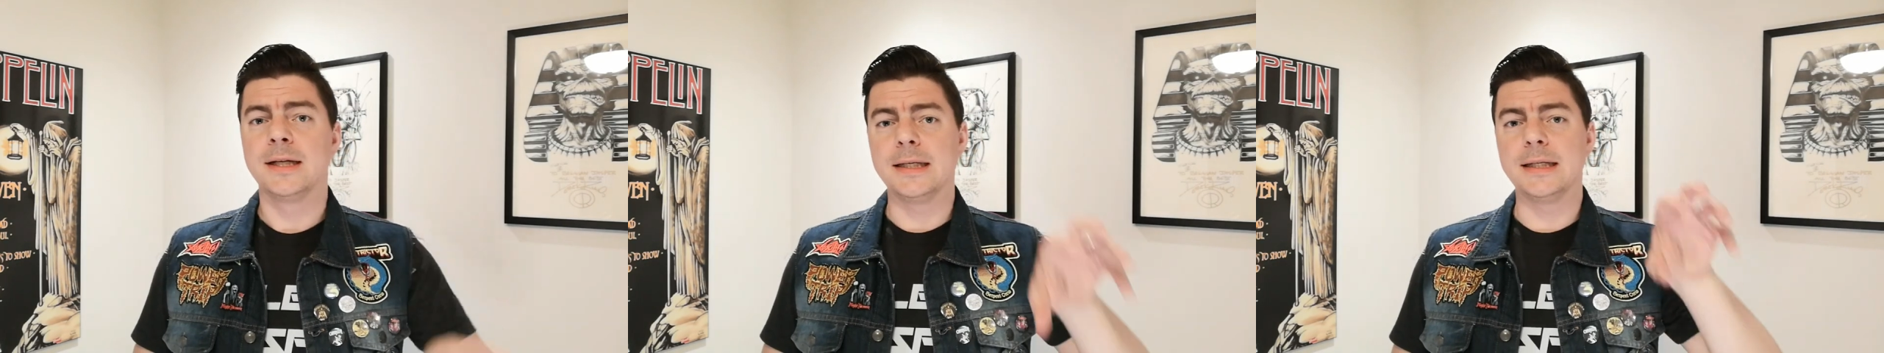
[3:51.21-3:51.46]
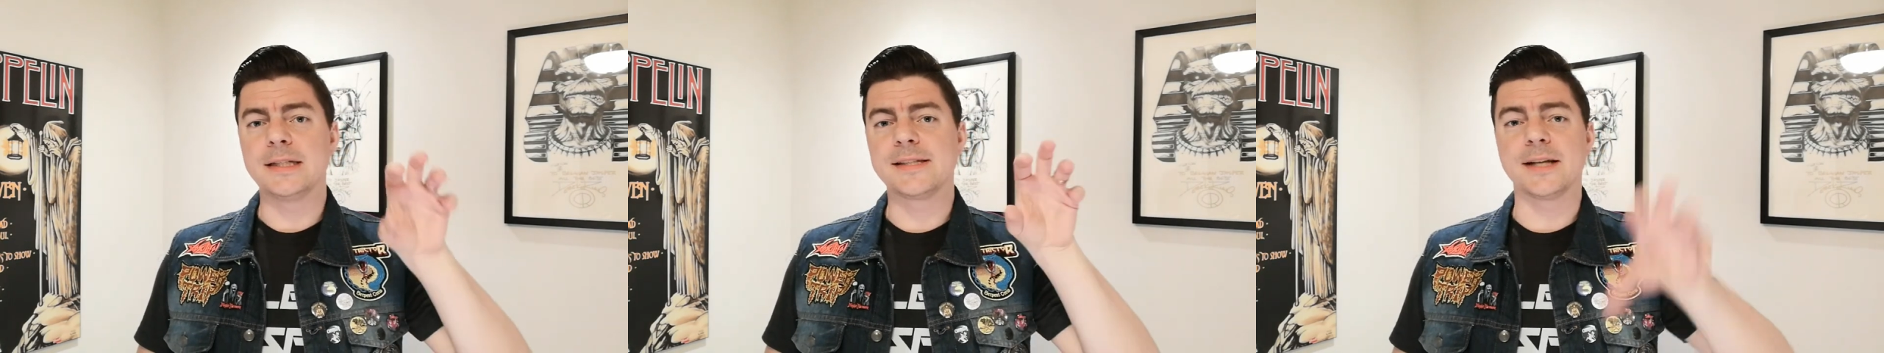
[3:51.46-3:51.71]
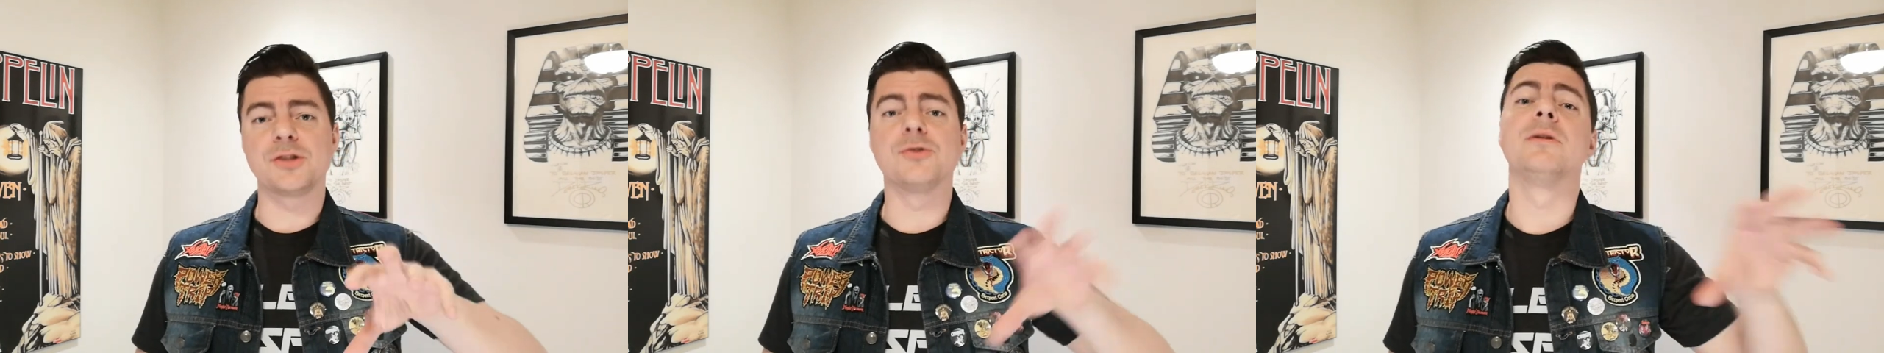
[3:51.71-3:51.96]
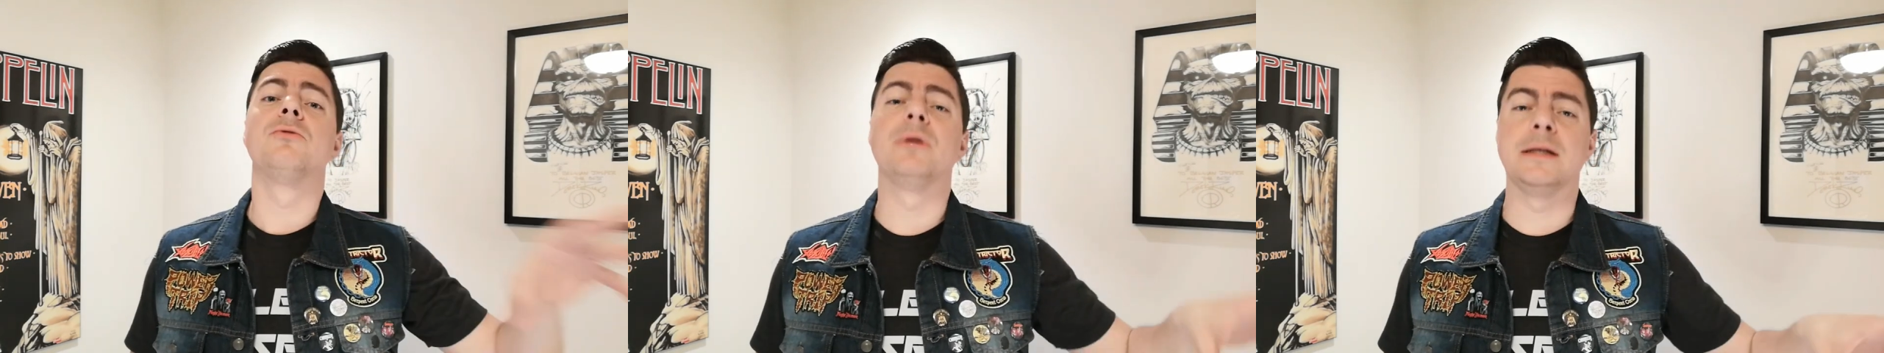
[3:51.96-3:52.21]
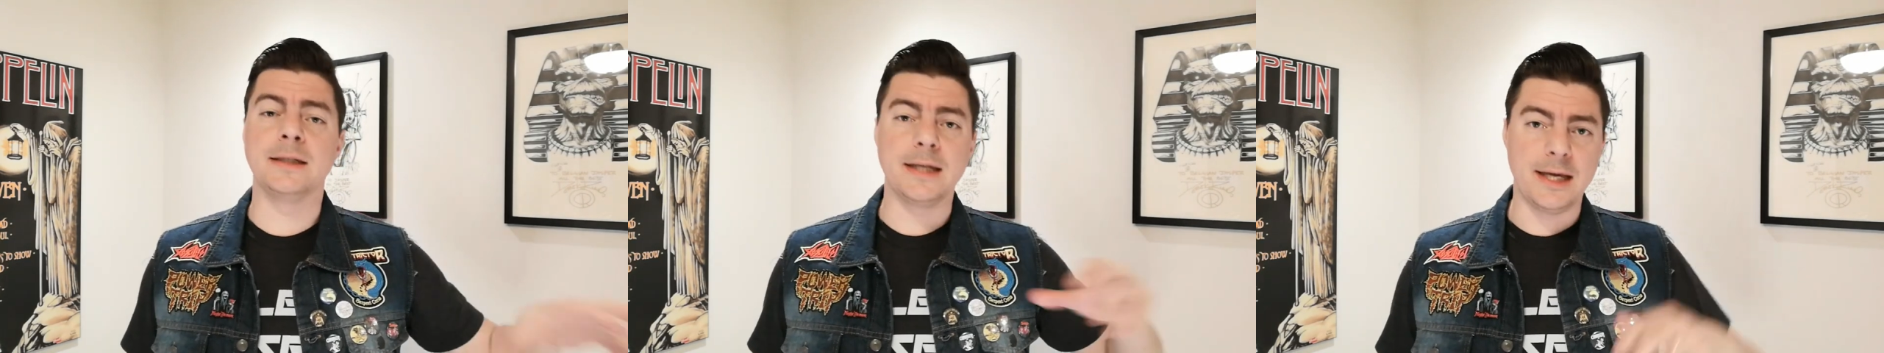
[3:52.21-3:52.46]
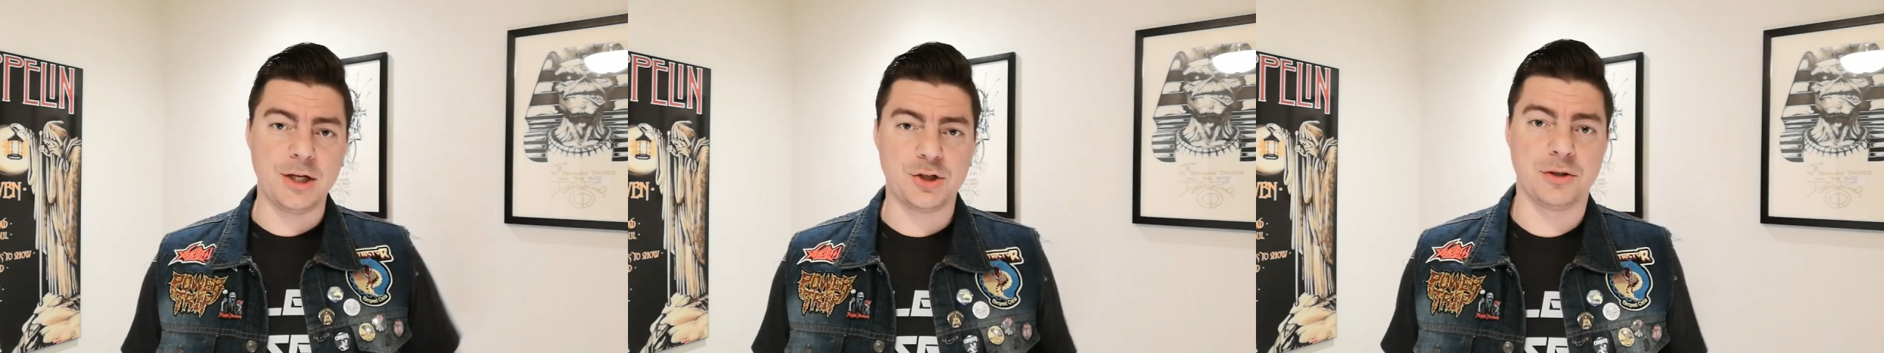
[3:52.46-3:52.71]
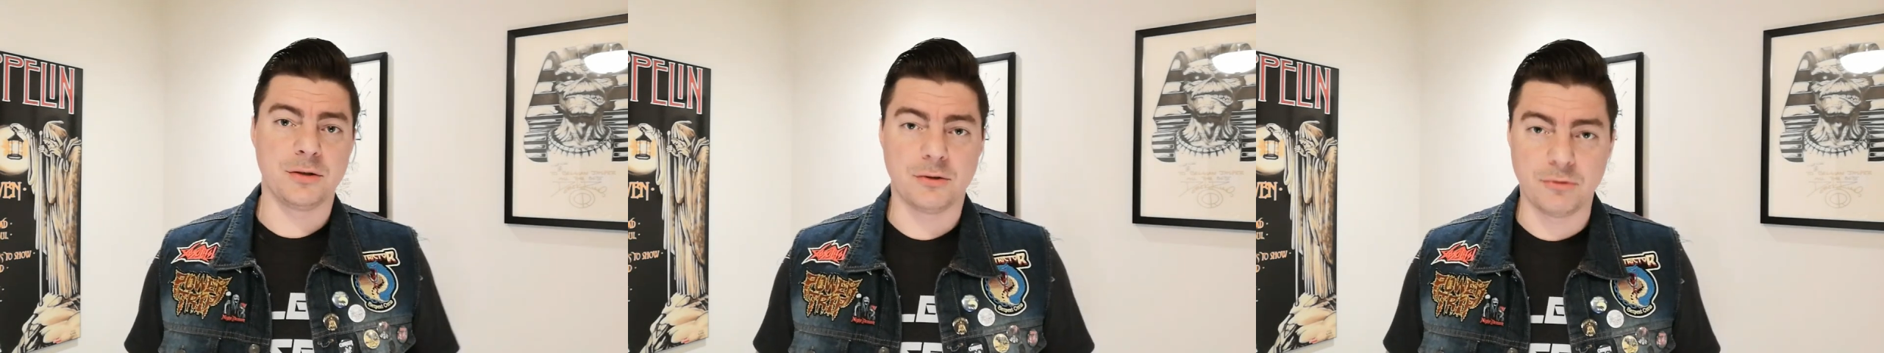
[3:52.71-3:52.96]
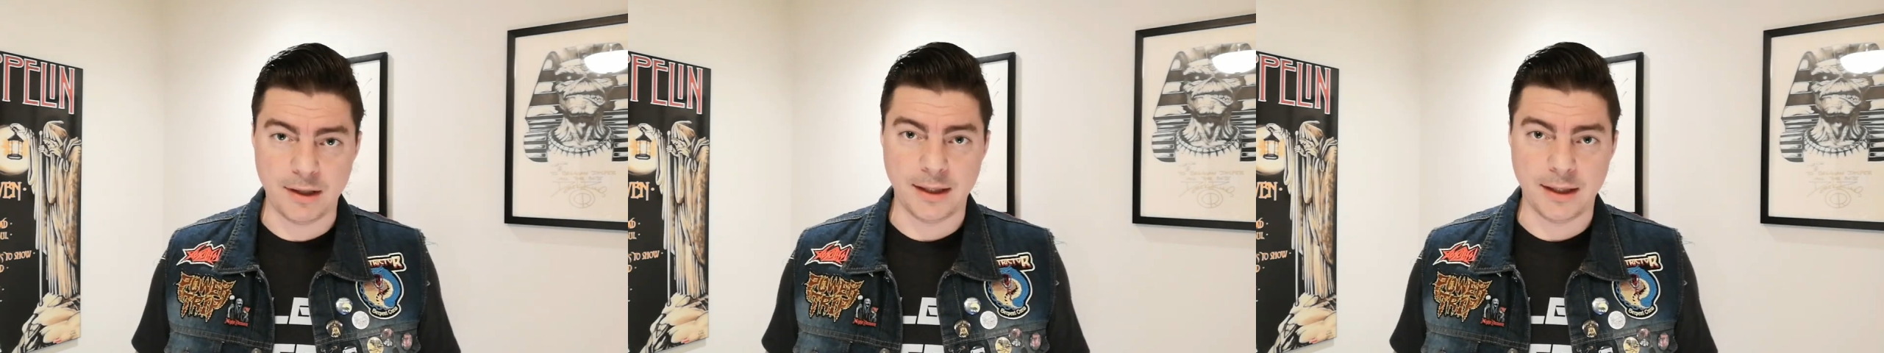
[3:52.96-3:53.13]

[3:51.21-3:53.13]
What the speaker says: it is actually written in ancient